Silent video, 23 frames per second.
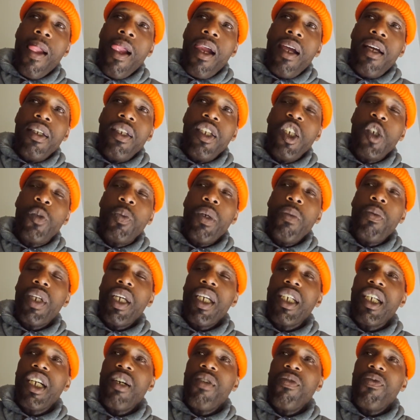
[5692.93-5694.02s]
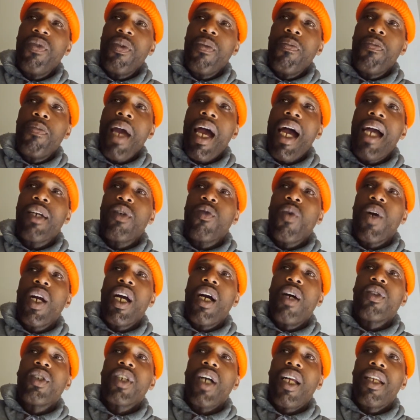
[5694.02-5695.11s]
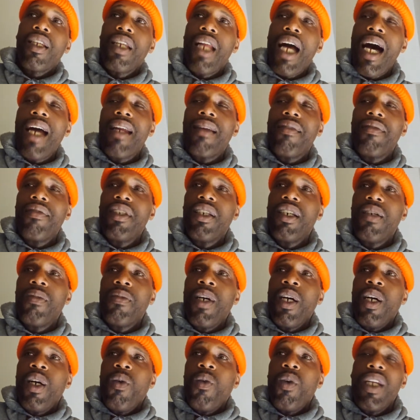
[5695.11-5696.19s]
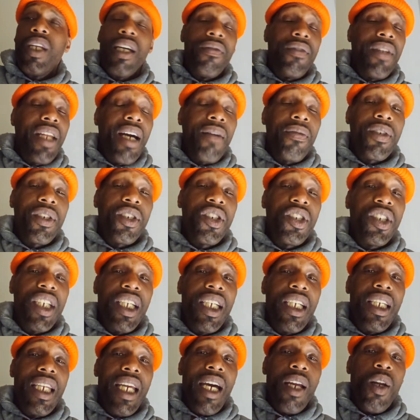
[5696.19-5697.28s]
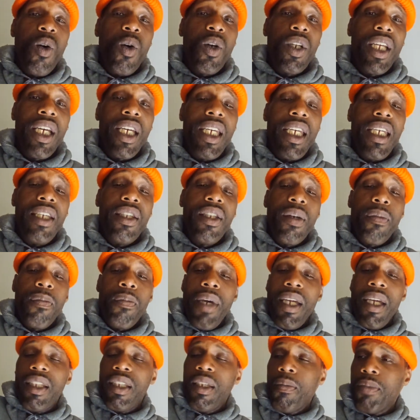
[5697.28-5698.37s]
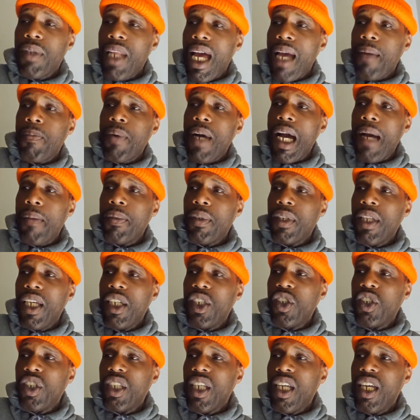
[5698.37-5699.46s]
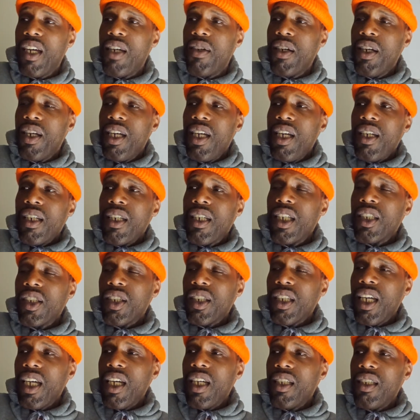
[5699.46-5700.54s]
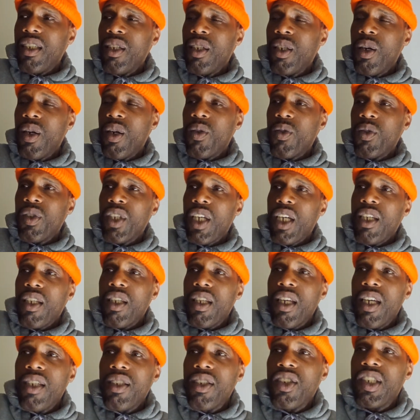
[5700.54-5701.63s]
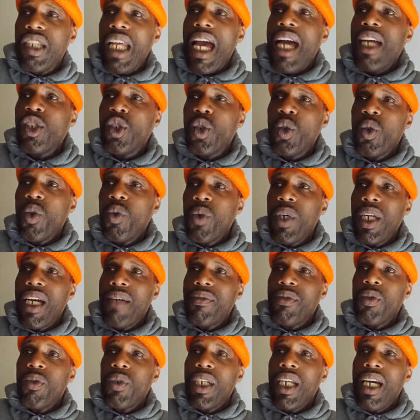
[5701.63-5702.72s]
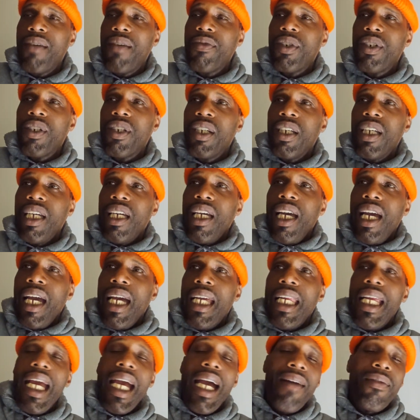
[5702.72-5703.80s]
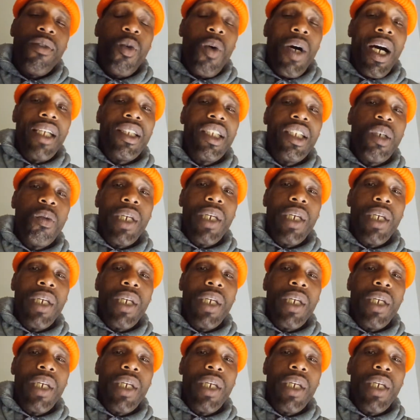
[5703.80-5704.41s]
These people, they come from backgrounds, a lot of them, where they've never seen that, or they either make the black population there because of their, you know, their stature or whatever, and they have no idea when they